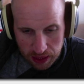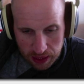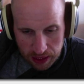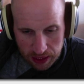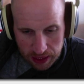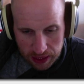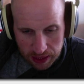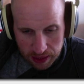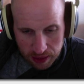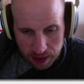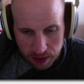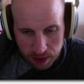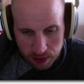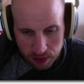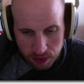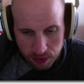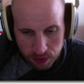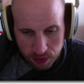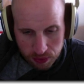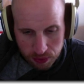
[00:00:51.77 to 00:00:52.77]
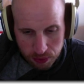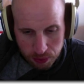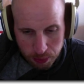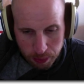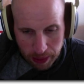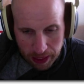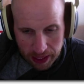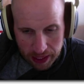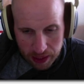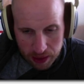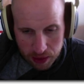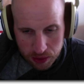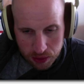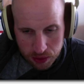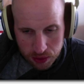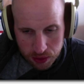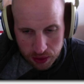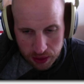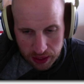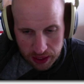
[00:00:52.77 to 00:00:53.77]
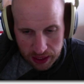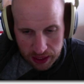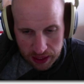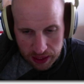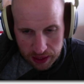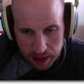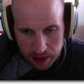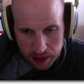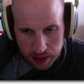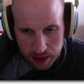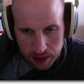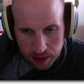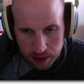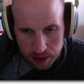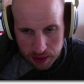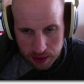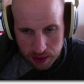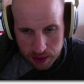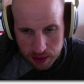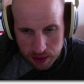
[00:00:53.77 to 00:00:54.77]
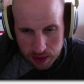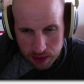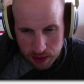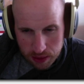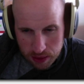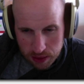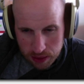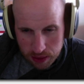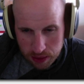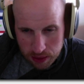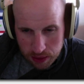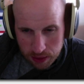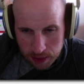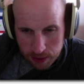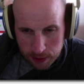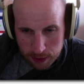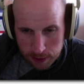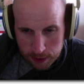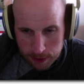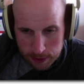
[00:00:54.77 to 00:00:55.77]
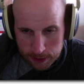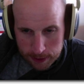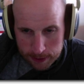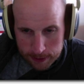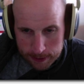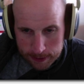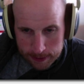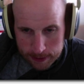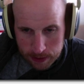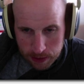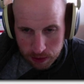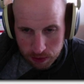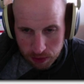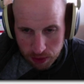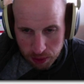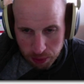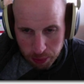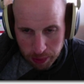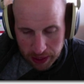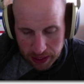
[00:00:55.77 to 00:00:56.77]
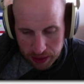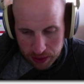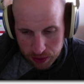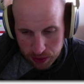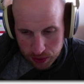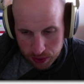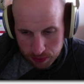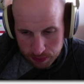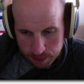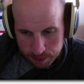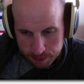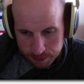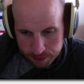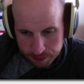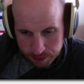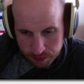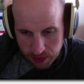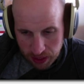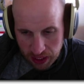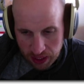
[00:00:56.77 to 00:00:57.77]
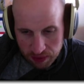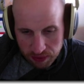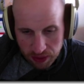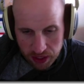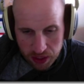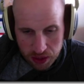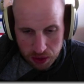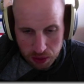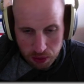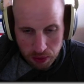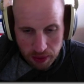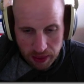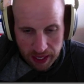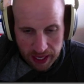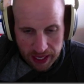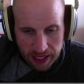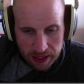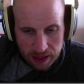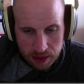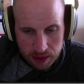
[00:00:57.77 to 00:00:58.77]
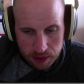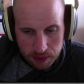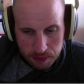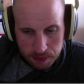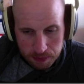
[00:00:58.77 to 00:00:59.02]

if page is front page. And if I do that,